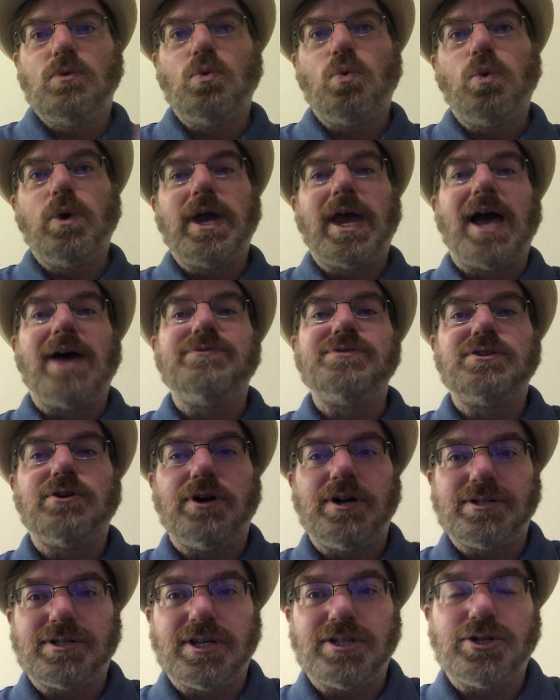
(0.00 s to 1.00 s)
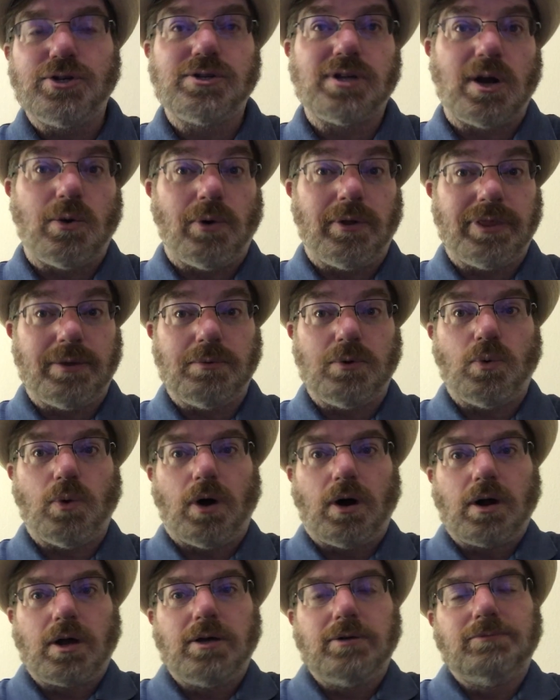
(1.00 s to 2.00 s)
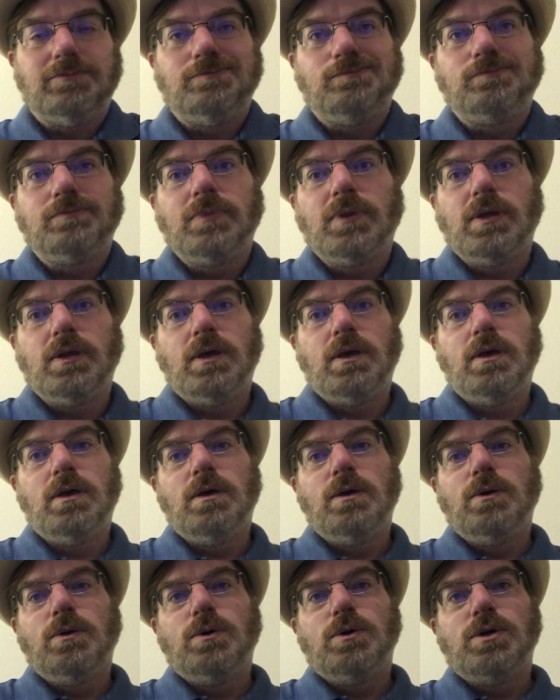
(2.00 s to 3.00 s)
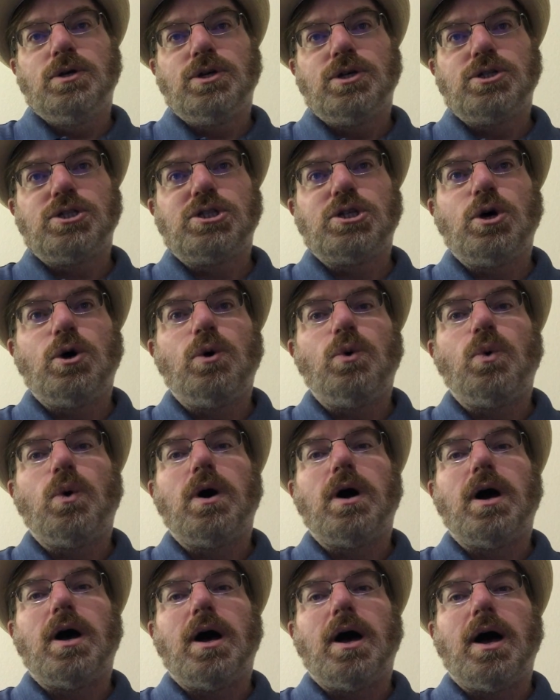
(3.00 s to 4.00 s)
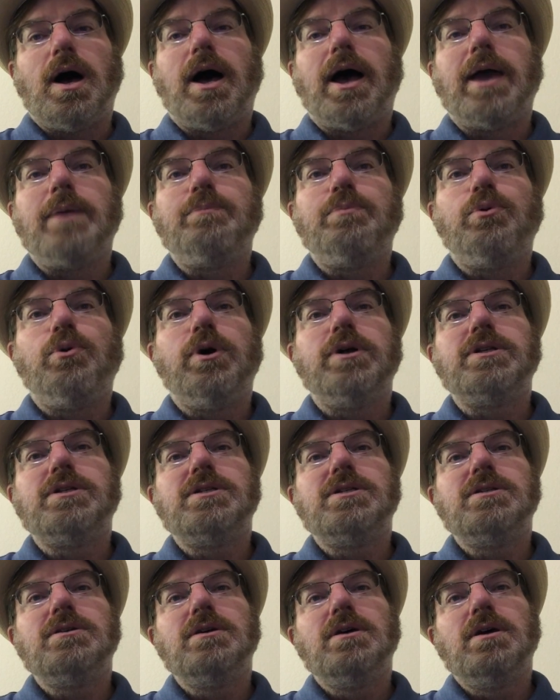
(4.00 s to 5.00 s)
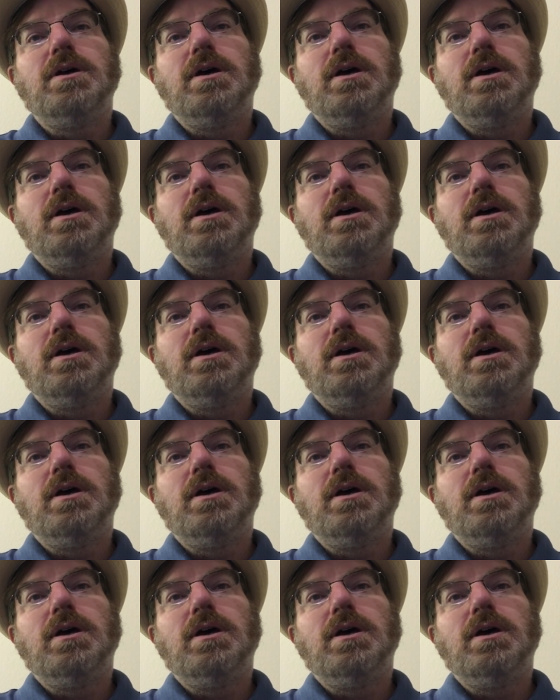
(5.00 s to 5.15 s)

we have serious issues and I want them to work. So I put